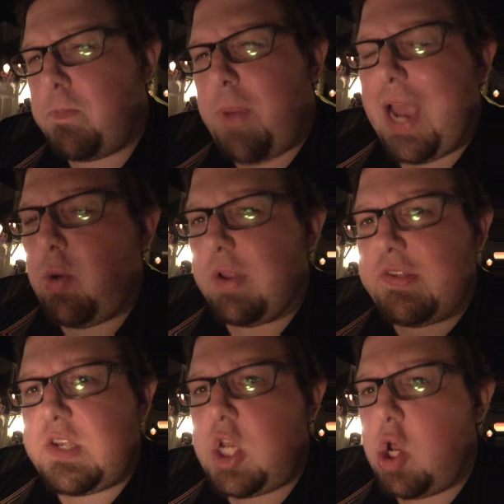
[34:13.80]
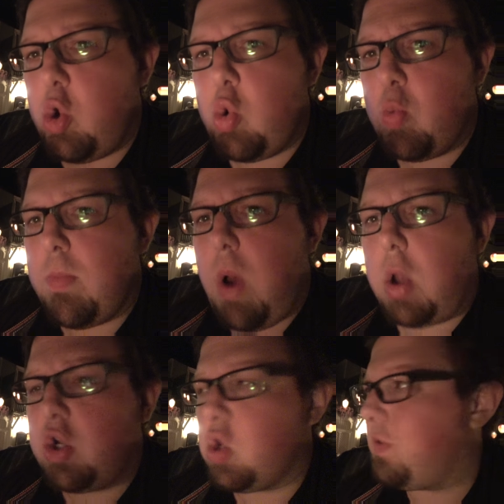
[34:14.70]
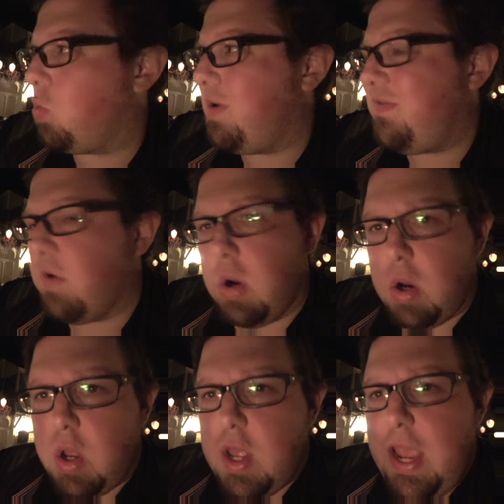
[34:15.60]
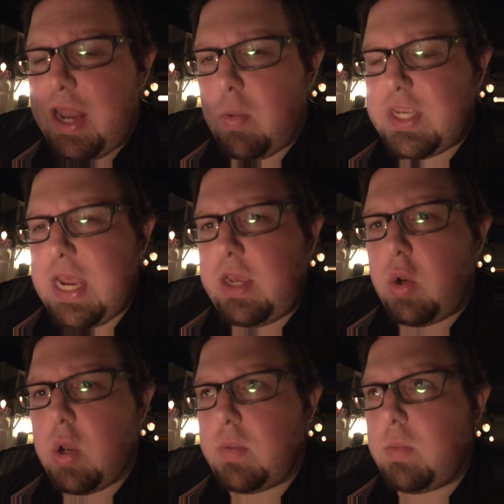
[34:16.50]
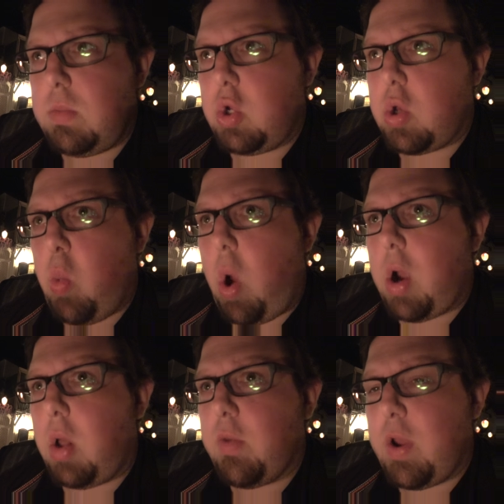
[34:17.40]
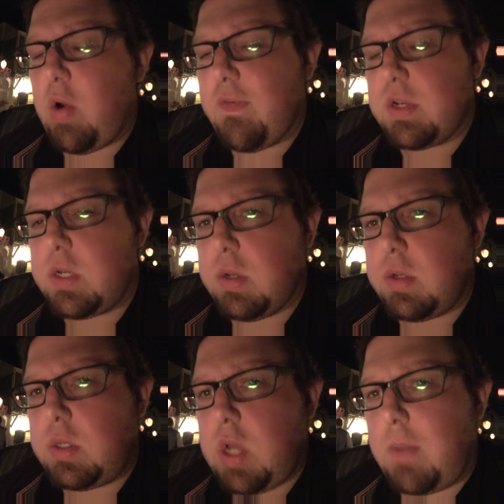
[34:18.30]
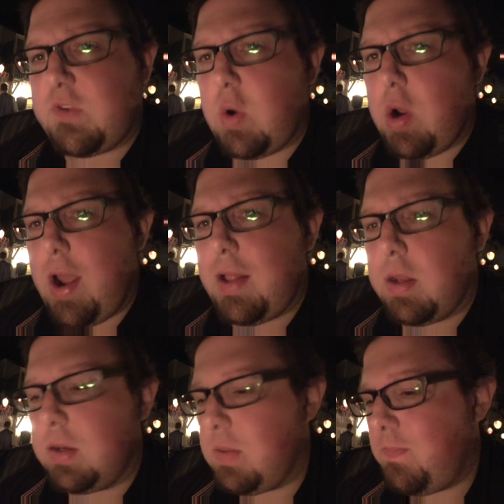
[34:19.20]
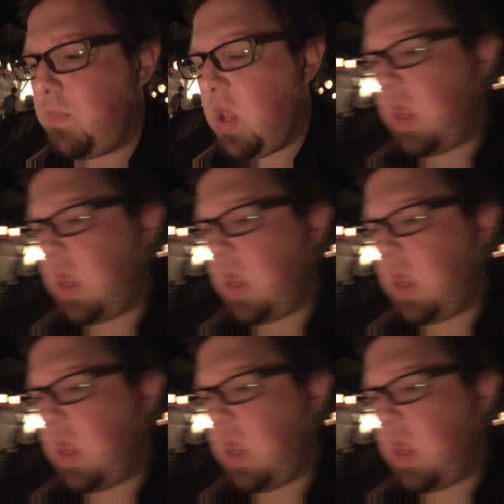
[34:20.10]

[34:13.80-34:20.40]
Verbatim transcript: pirate's tomb under the river, and it would take you you could walk all the way over to Tom Sawyer Island. Really?